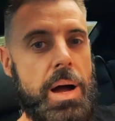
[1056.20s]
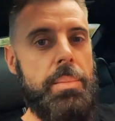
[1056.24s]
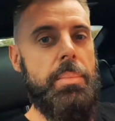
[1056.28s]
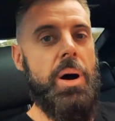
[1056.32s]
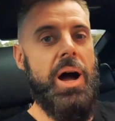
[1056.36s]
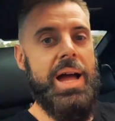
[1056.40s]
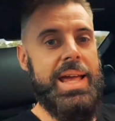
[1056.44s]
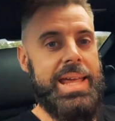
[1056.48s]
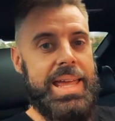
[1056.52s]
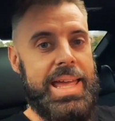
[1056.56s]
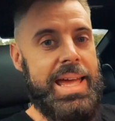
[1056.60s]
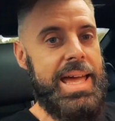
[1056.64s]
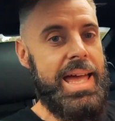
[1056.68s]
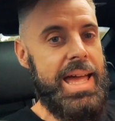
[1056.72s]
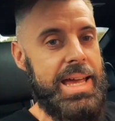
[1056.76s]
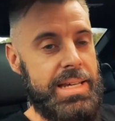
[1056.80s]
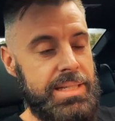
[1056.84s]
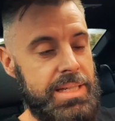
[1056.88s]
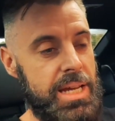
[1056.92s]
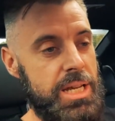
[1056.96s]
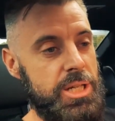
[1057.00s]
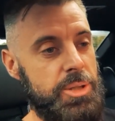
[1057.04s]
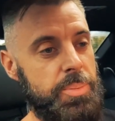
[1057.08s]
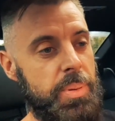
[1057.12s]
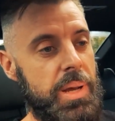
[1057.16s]
I might get
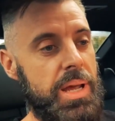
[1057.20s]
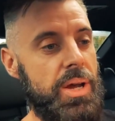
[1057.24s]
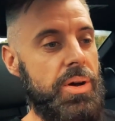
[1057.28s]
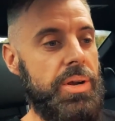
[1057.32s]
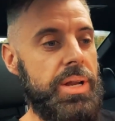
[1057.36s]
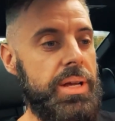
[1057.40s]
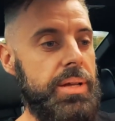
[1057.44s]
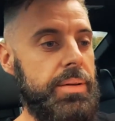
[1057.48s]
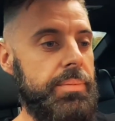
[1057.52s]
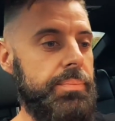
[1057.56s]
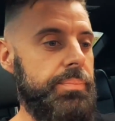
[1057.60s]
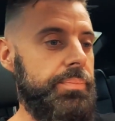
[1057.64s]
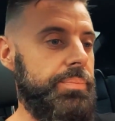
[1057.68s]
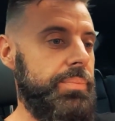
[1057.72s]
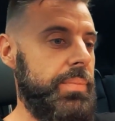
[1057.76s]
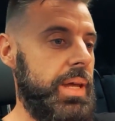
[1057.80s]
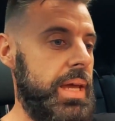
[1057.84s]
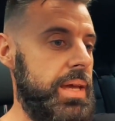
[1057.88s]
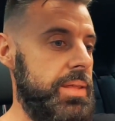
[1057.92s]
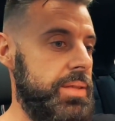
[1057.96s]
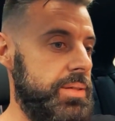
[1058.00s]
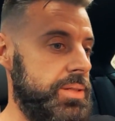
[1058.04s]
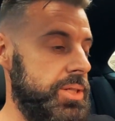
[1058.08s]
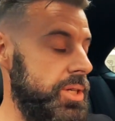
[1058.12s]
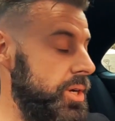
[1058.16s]
XHP on it
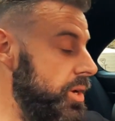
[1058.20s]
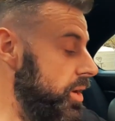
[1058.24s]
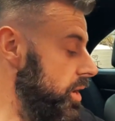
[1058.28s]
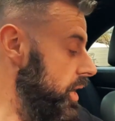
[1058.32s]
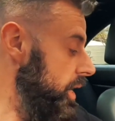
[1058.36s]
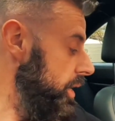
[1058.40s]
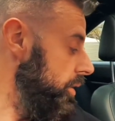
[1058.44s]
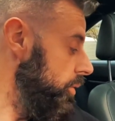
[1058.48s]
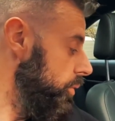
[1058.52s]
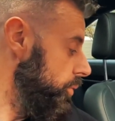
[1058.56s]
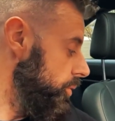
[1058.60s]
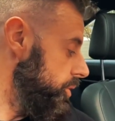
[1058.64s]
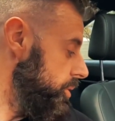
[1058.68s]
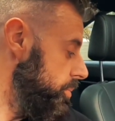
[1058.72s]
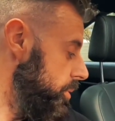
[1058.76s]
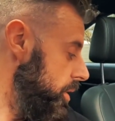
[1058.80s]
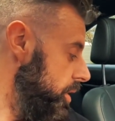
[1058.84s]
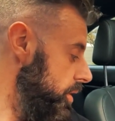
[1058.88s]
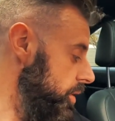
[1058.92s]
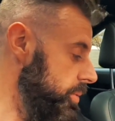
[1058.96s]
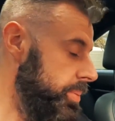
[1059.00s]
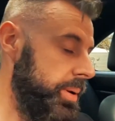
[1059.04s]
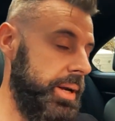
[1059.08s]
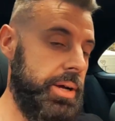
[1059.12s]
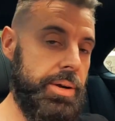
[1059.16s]
either tonight or
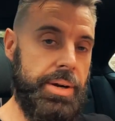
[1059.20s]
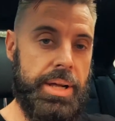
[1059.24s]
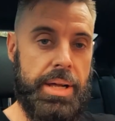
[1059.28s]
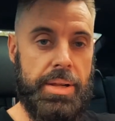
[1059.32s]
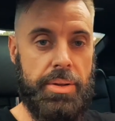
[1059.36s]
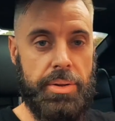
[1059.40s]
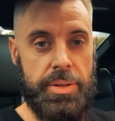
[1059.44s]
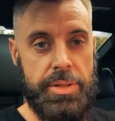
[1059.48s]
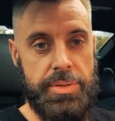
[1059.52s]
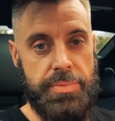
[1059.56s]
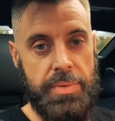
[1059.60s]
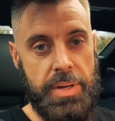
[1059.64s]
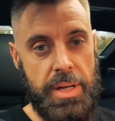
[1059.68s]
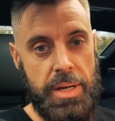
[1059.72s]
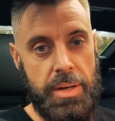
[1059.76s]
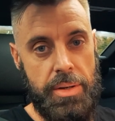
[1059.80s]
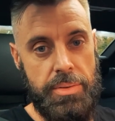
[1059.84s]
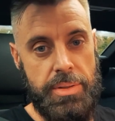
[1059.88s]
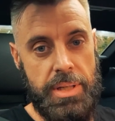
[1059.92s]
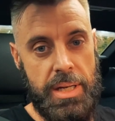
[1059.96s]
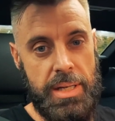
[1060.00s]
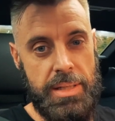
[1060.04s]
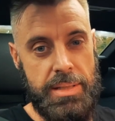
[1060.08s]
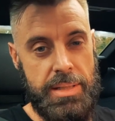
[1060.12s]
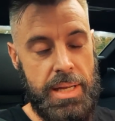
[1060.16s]
tomorrow, depending on how long this
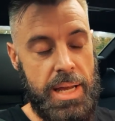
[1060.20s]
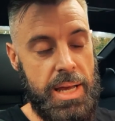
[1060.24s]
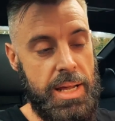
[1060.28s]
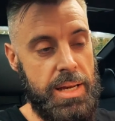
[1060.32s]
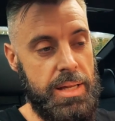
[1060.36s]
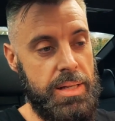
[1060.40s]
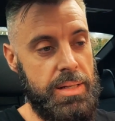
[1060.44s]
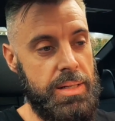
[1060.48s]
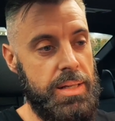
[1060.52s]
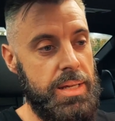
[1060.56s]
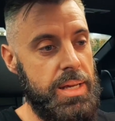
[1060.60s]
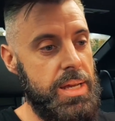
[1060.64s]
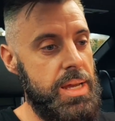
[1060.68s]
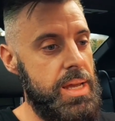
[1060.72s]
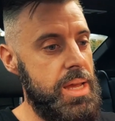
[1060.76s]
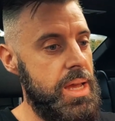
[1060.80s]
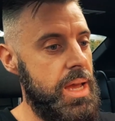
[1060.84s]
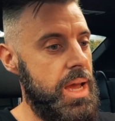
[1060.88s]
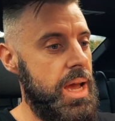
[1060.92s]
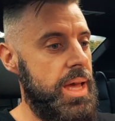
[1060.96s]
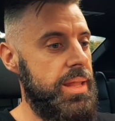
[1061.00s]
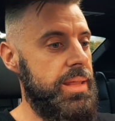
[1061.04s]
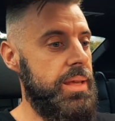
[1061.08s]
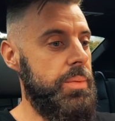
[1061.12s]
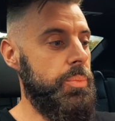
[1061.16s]
video takes to edit.
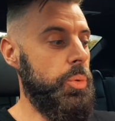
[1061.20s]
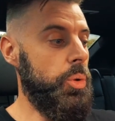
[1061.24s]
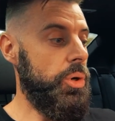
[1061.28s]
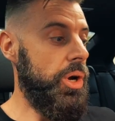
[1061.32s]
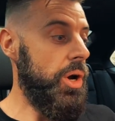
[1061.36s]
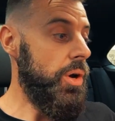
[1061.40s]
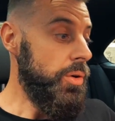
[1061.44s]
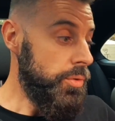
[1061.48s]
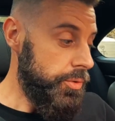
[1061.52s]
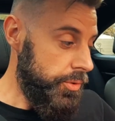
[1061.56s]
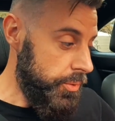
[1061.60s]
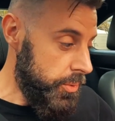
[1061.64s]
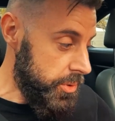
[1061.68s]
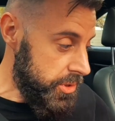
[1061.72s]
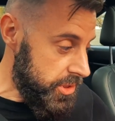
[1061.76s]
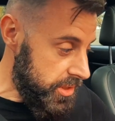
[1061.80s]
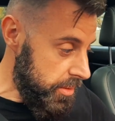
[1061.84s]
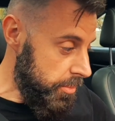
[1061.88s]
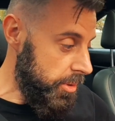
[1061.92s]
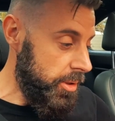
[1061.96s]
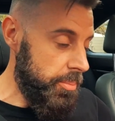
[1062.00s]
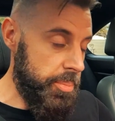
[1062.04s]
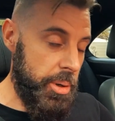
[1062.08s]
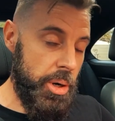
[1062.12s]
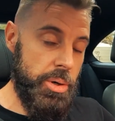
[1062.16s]
And then we'll go through a
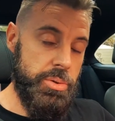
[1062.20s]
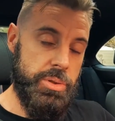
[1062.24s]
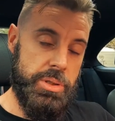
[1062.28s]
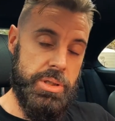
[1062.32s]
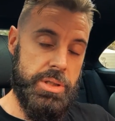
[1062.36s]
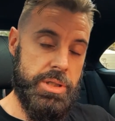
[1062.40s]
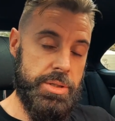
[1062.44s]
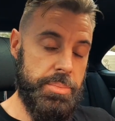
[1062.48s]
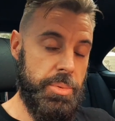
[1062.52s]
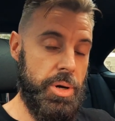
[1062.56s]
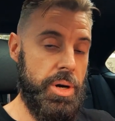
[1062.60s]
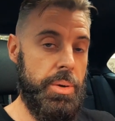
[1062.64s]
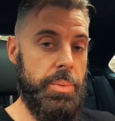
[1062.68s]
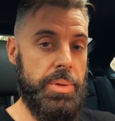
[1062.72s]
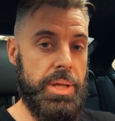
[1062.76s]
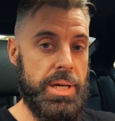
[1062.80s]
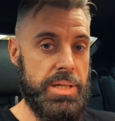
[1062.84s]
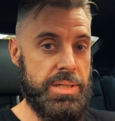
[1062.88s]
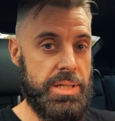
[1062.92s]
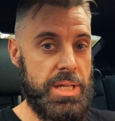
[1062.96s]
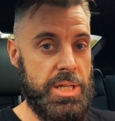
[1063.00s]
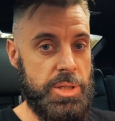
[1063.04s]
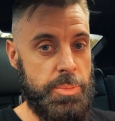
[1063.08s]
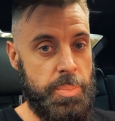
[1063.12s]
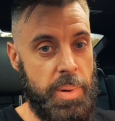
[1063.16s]
similar process tomorrow with
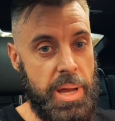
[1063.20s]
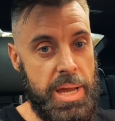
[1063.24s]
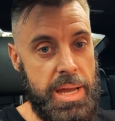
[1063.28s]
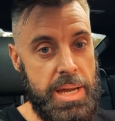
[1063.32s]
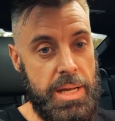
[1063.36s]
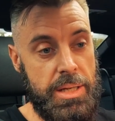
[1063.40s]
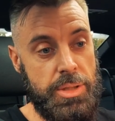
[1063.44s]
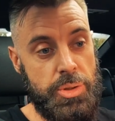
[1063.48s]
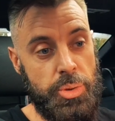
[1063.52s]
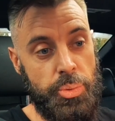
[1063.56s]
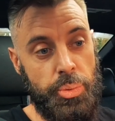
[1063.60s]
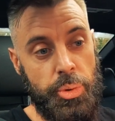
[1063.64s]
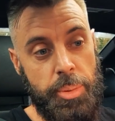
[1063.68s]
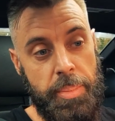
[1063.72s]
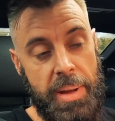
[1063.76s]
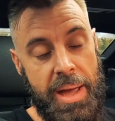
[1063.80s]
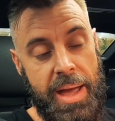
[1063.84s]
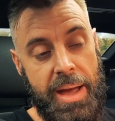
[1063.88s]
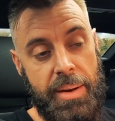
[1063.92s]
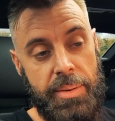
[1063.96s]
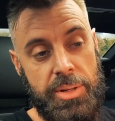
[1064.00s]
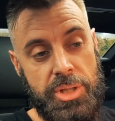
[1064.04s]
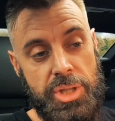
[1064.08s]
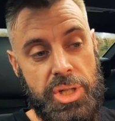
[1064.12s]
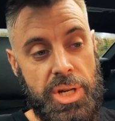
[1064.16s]
XHP and talk
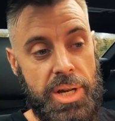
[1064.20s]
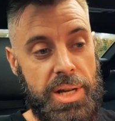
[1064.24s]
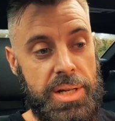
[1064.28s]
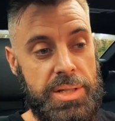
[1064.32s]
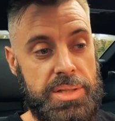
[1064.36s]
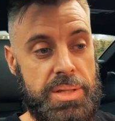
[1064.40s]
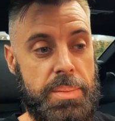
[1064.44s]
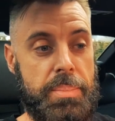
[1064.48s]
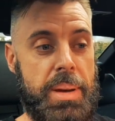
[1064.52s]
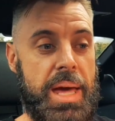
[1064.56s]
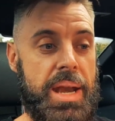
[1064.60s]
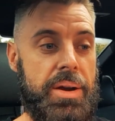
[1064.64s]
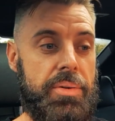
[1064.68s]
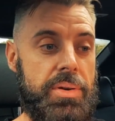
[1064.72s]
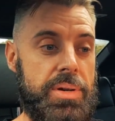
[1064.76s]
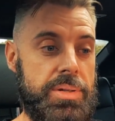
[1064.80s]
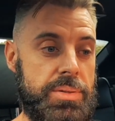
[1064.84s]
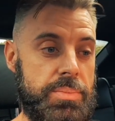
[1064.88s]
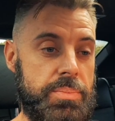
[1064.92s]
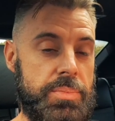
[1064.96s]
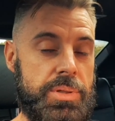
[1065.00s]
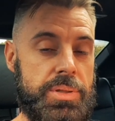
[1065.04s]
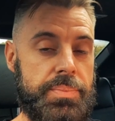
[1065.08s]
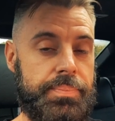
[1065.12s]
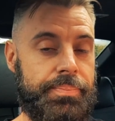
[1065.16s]
about how it's changed the
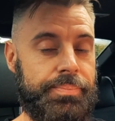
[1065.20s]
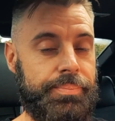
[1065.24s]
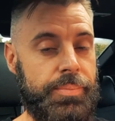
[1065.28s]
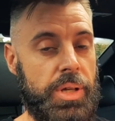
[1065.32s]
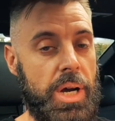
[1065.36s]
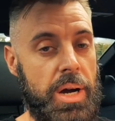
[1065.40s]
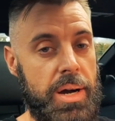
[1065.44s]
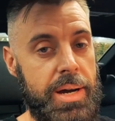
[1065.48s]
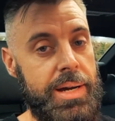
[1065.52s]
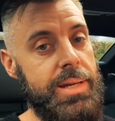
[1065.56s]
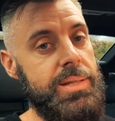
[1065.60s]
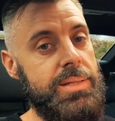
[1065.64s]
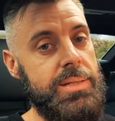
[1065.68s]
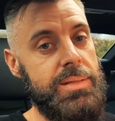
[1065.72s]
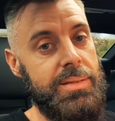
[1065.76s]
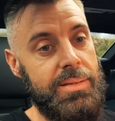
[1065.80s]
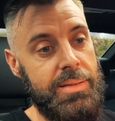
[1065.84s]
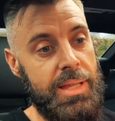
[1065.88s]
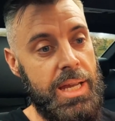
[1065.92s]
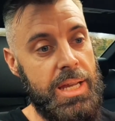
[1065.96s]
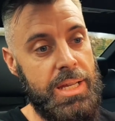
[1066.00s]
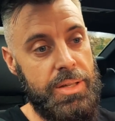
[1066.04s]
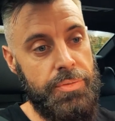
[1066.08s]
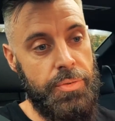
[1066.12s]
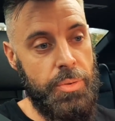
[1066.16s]
mannerisms. Guys,
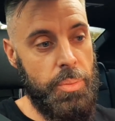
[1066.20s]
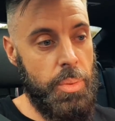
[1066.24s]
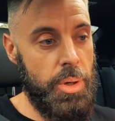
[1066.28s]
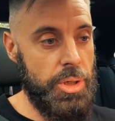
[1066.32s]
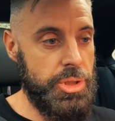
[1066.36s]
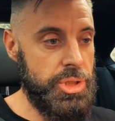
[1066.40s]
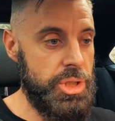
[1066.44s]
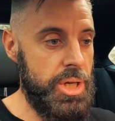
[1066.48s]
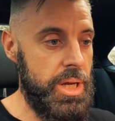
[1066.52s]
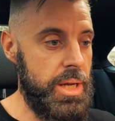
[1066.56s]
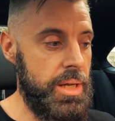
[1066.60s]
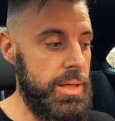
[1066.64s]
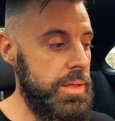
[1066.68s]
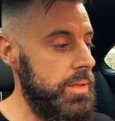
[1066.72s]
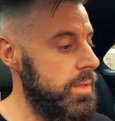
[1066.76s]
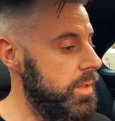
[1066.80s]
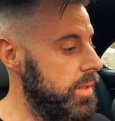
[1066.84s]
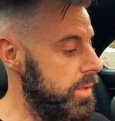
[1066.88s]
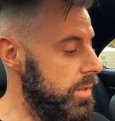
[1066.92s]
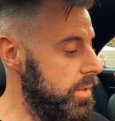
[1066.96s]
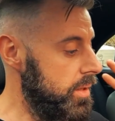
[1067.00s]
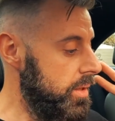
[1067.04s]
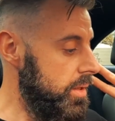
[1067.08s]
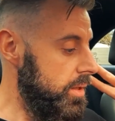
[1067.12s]
thank you for watching.